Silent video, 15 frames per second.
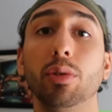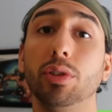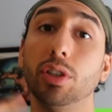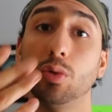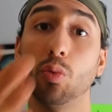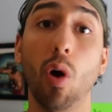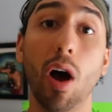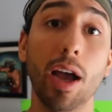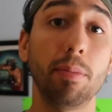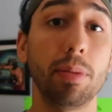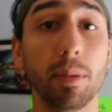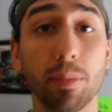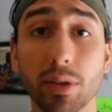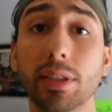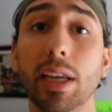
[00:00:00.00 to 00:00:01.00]
which is why
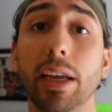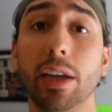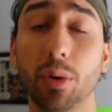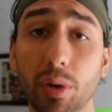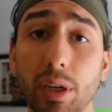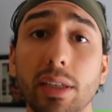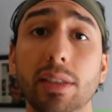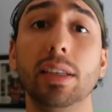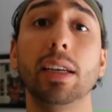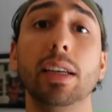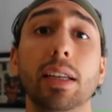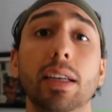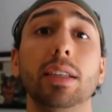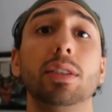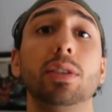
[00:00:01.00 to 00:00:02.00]
people take
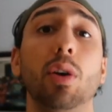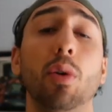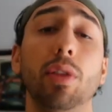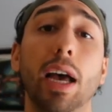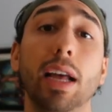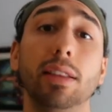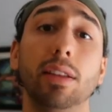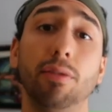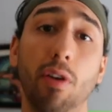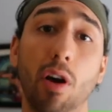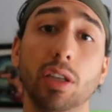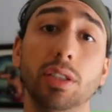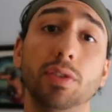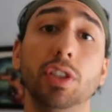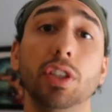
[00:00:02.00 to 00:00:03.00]
creatine, is so that the
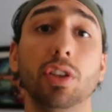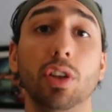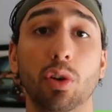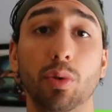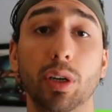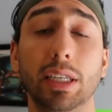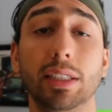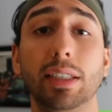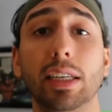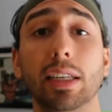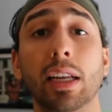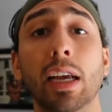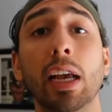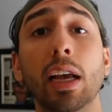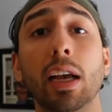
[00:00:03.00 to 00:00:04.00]
phosphagen, the
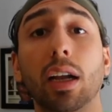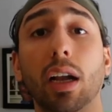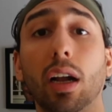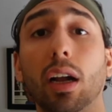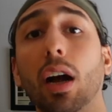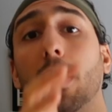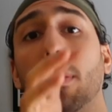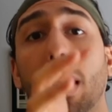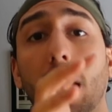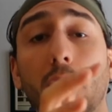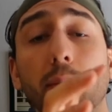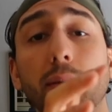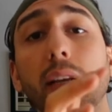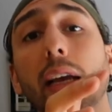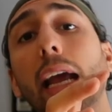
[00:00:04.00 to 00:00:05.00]
creatine, can come
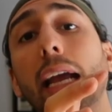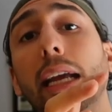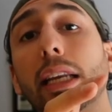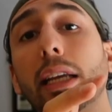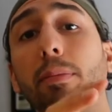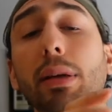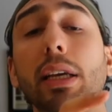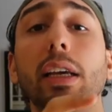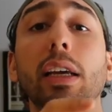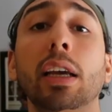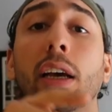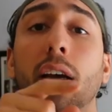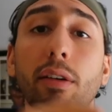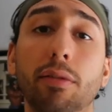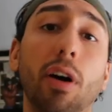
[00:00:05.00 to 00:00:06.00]
help the A D P.
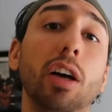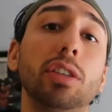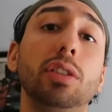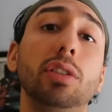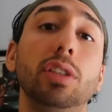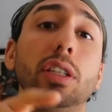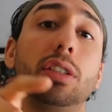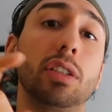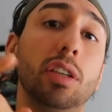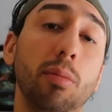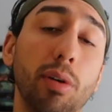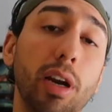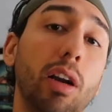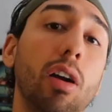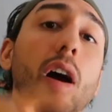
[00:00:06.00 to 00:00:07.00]
Phosphagen is going to
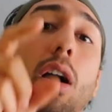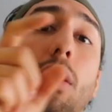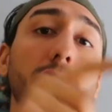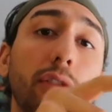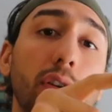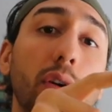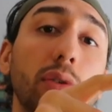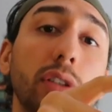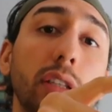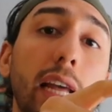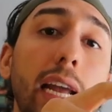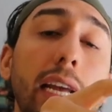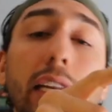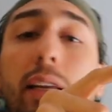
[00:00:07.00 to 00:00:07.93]
break off, go to the